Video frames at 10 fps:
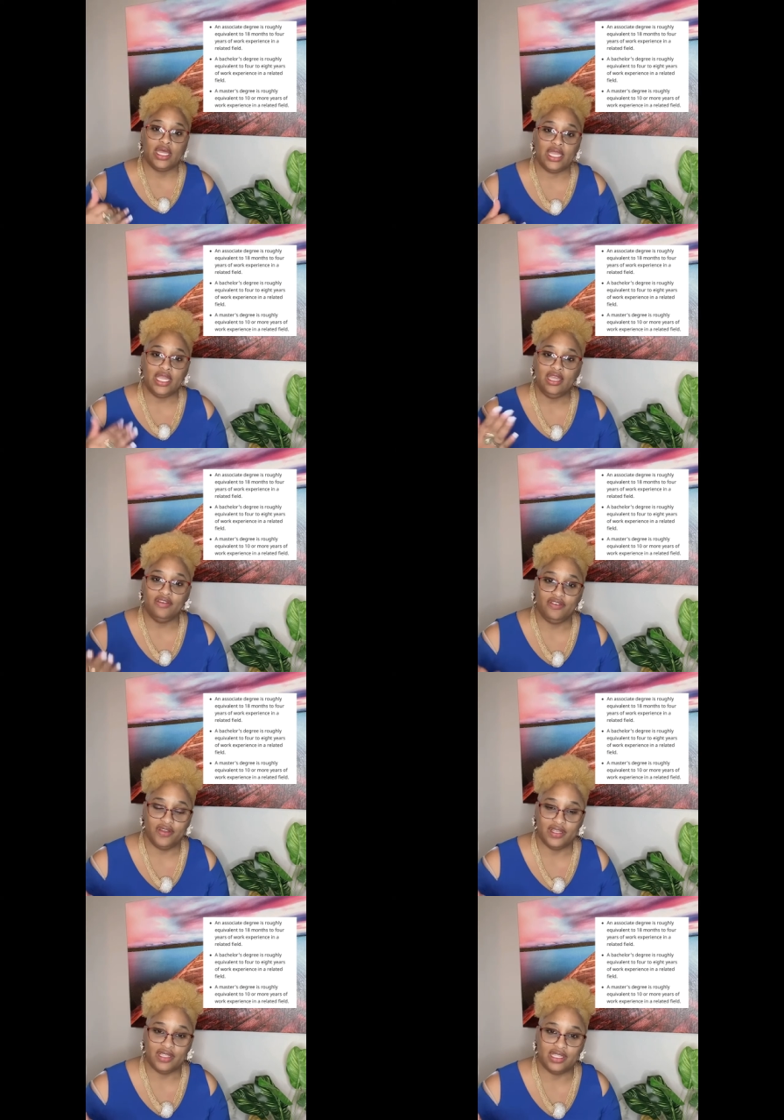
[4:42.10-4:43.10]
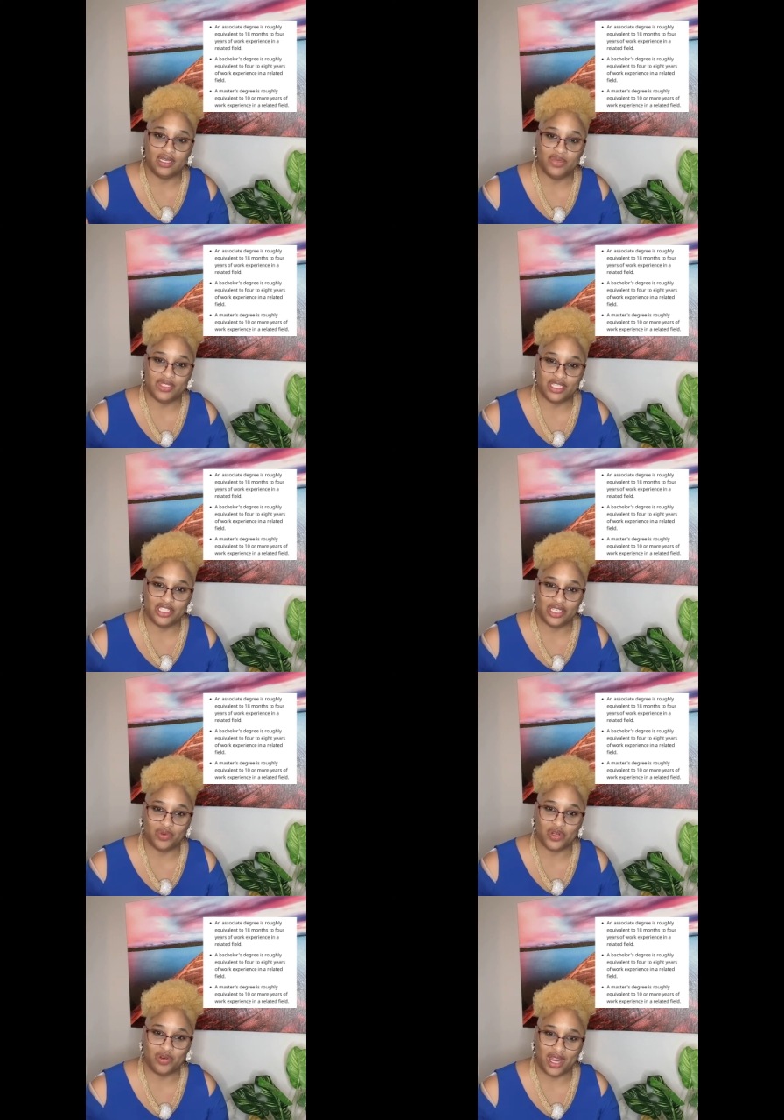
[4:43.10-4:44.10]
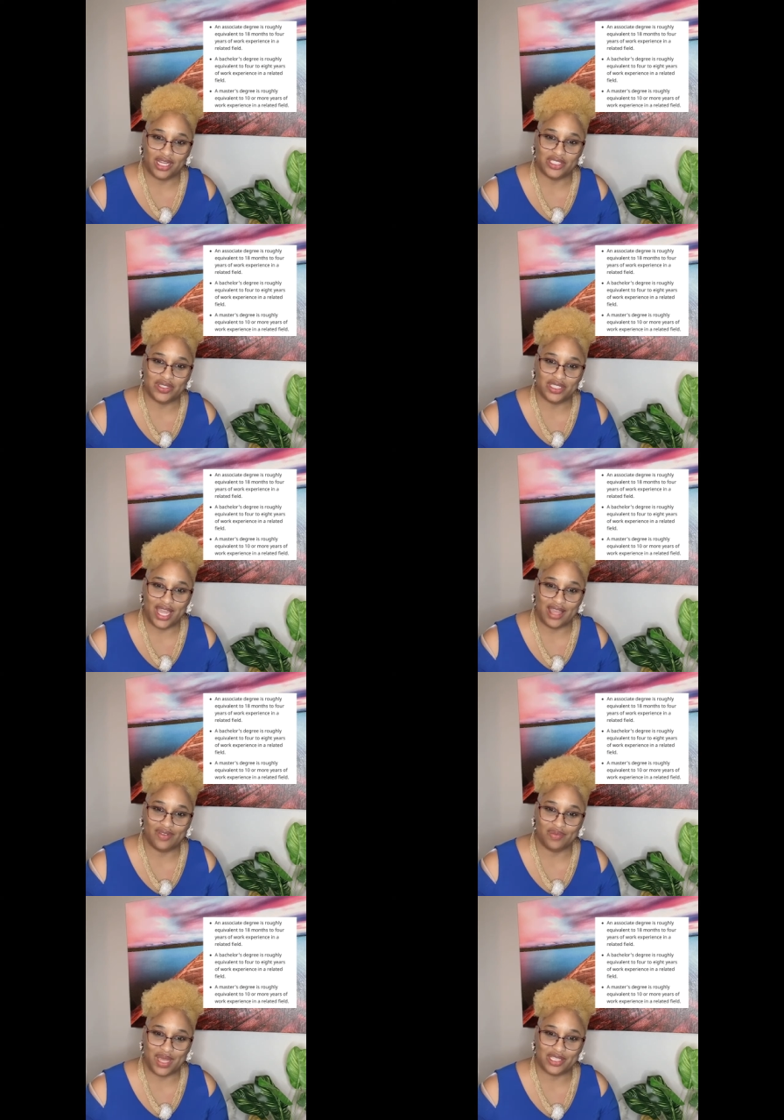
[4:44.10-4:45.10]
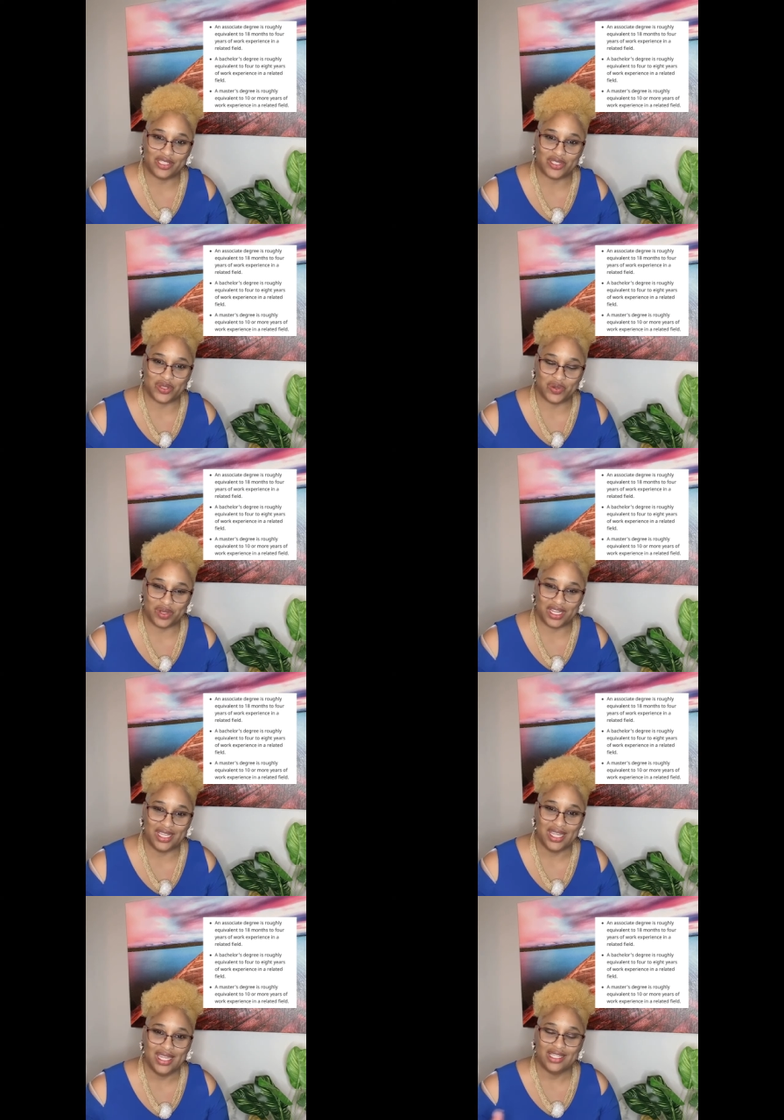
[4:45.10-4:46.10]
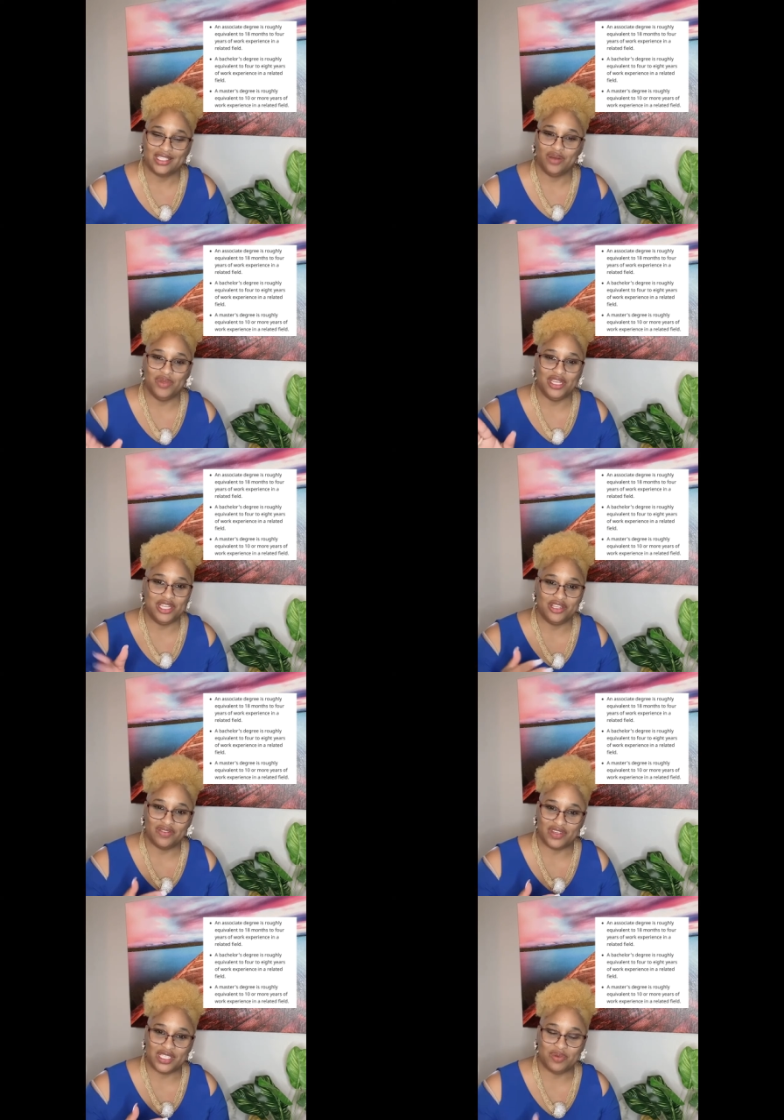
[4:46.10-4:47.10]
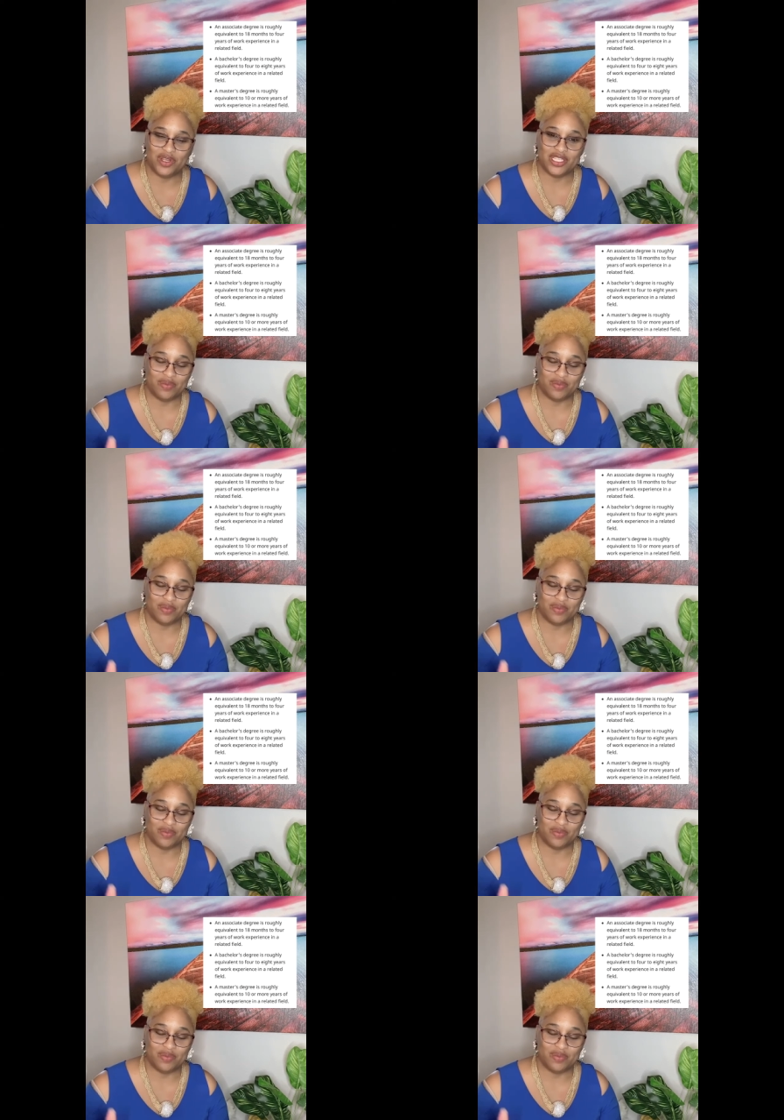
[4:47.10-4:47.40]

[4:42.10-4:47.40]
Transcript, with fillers: if the position requires you to have a master's degree, so many years of experience